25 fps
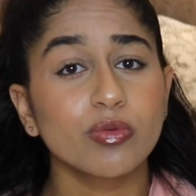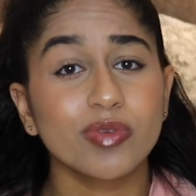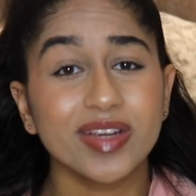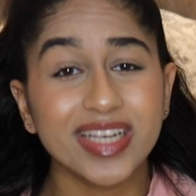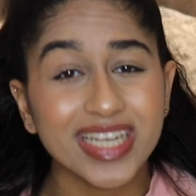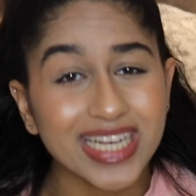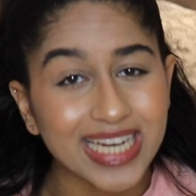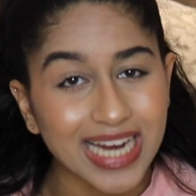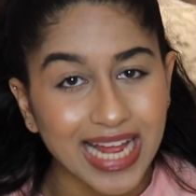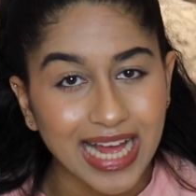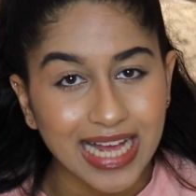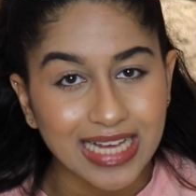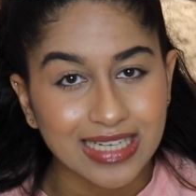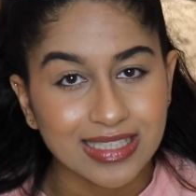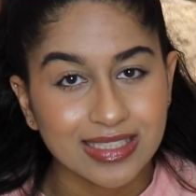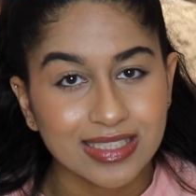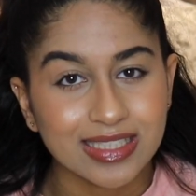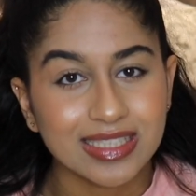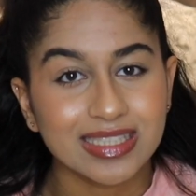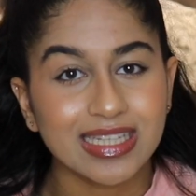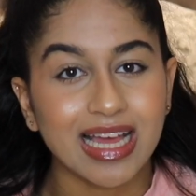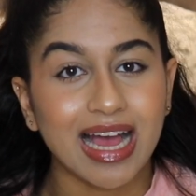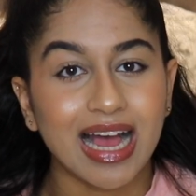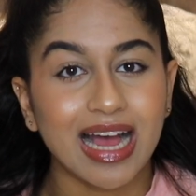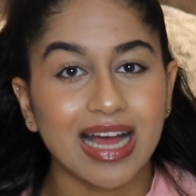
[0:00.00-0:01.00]
realise
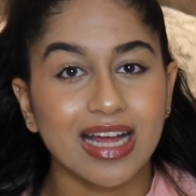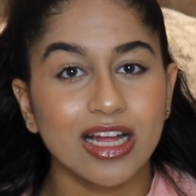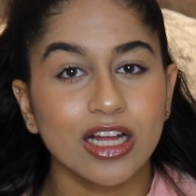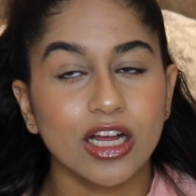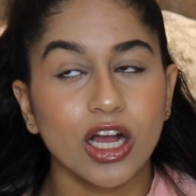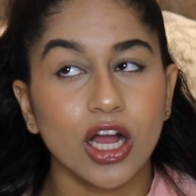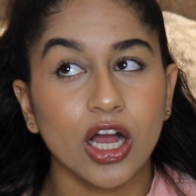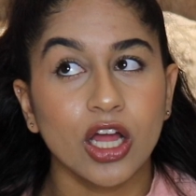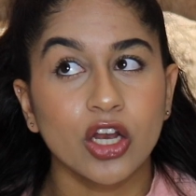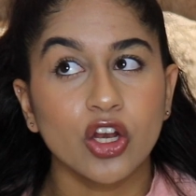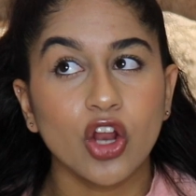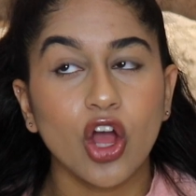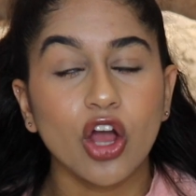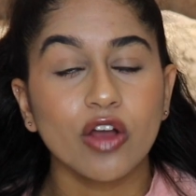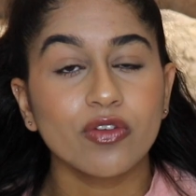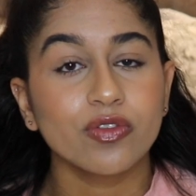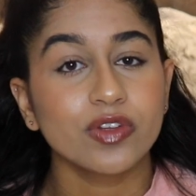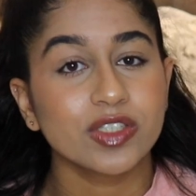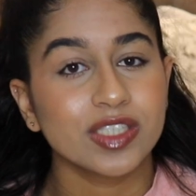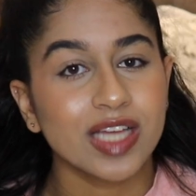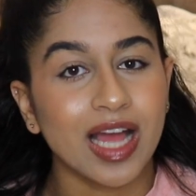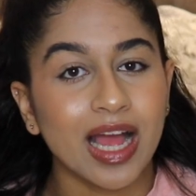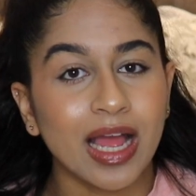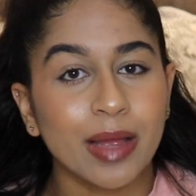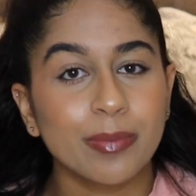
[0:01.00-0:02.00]
that a lot of the
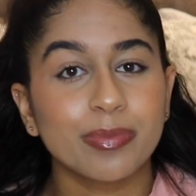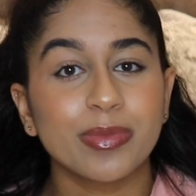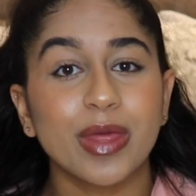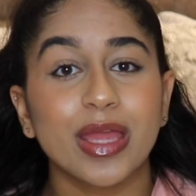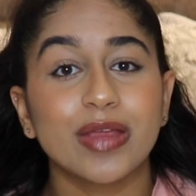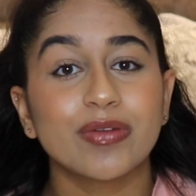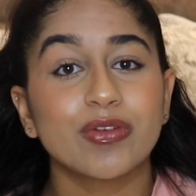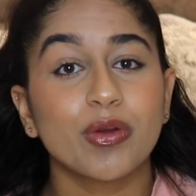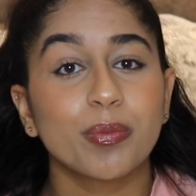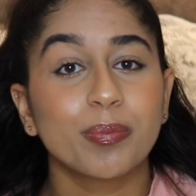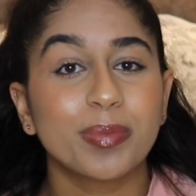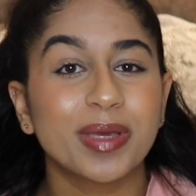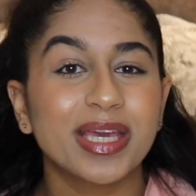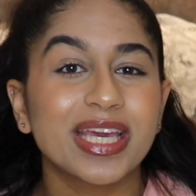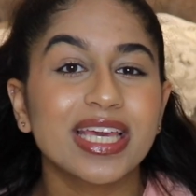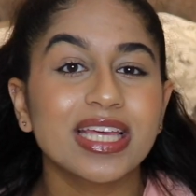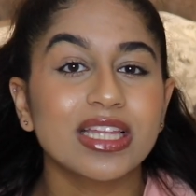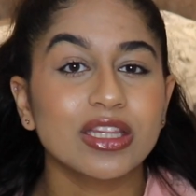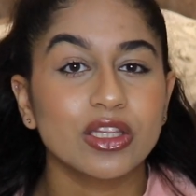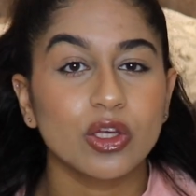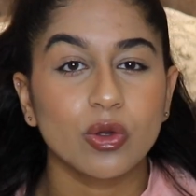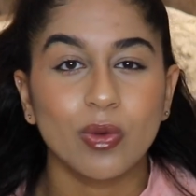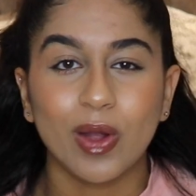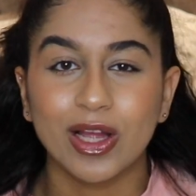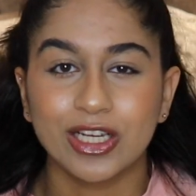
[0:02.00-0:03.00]
time they
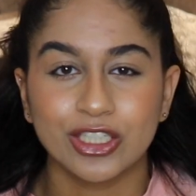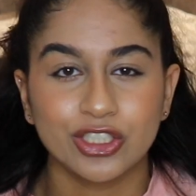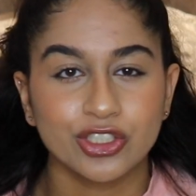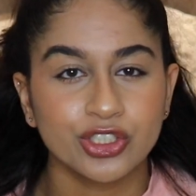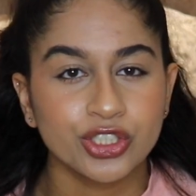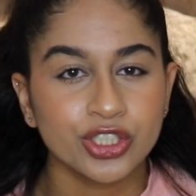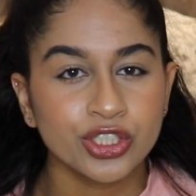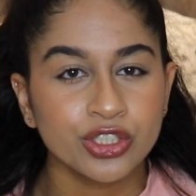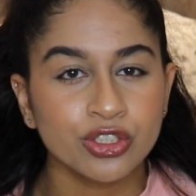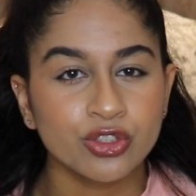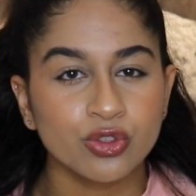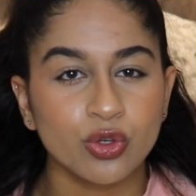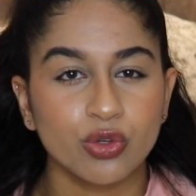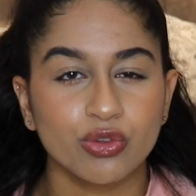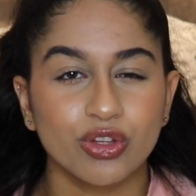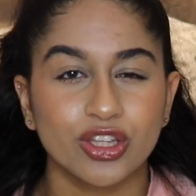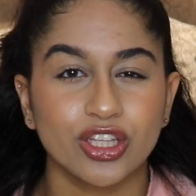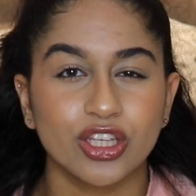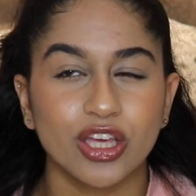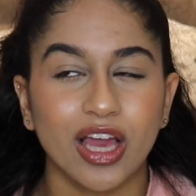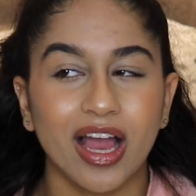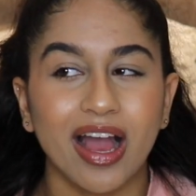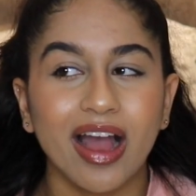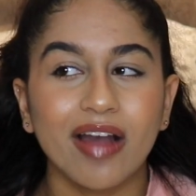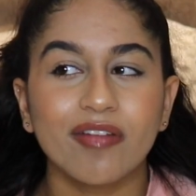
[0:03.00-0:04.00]
repeat the questions, or they
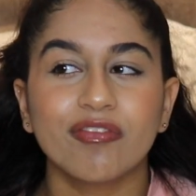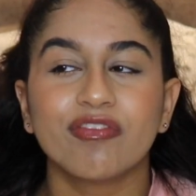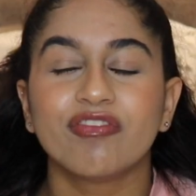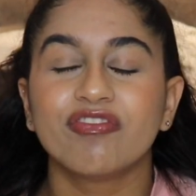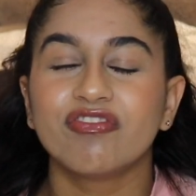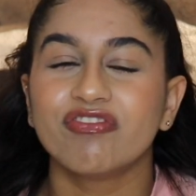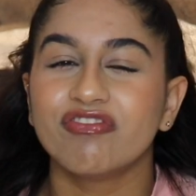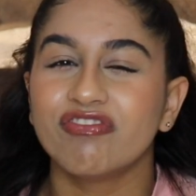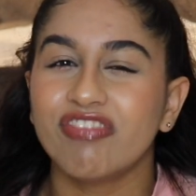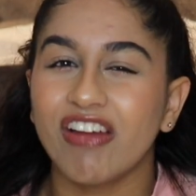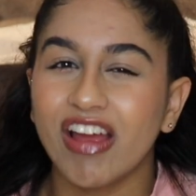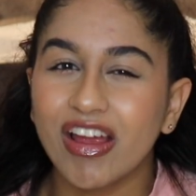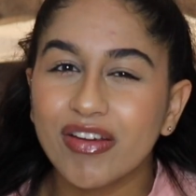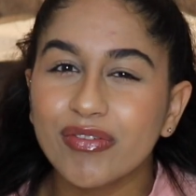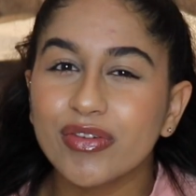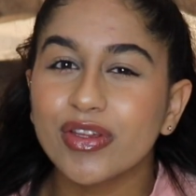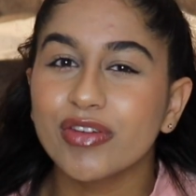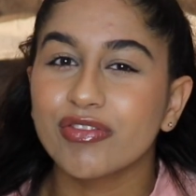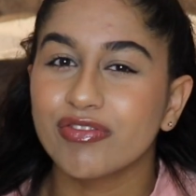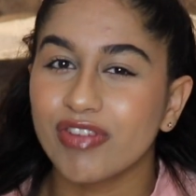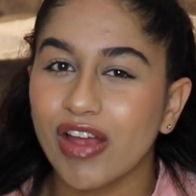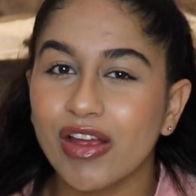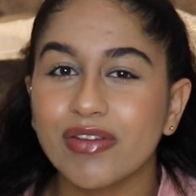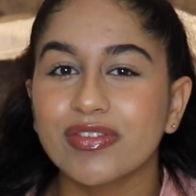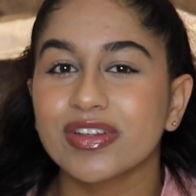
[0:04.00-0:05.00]
have very,
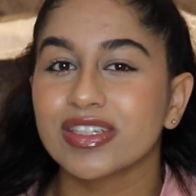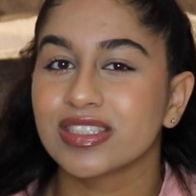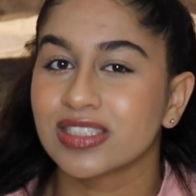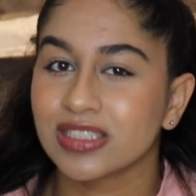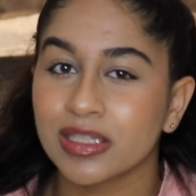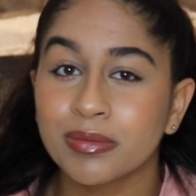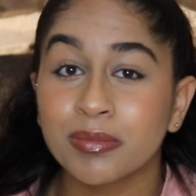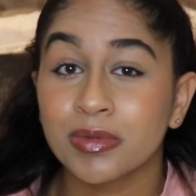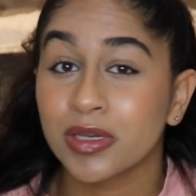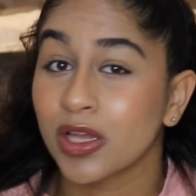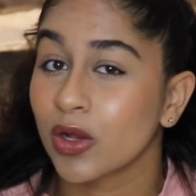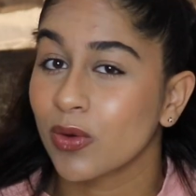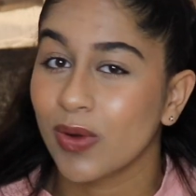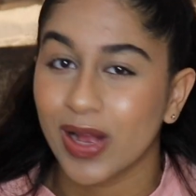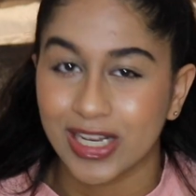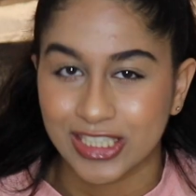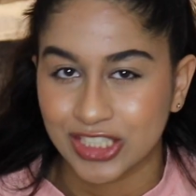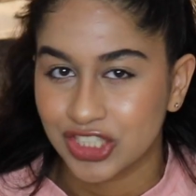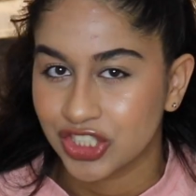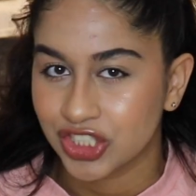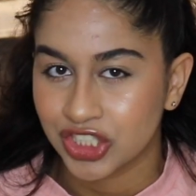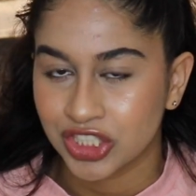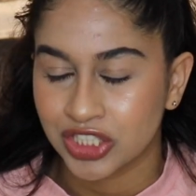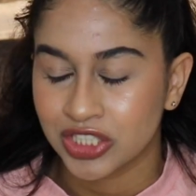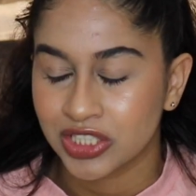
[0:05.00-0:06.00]
very similar
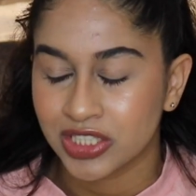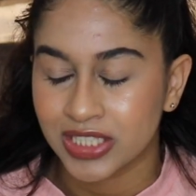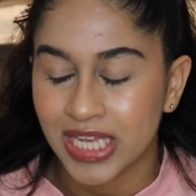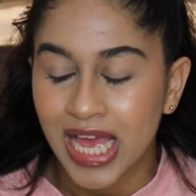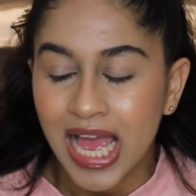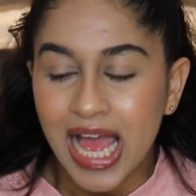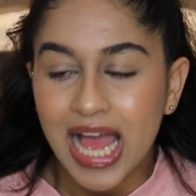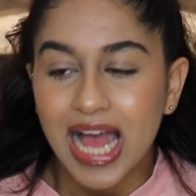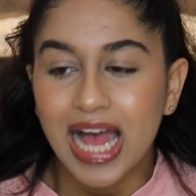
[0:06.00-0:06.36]
questions.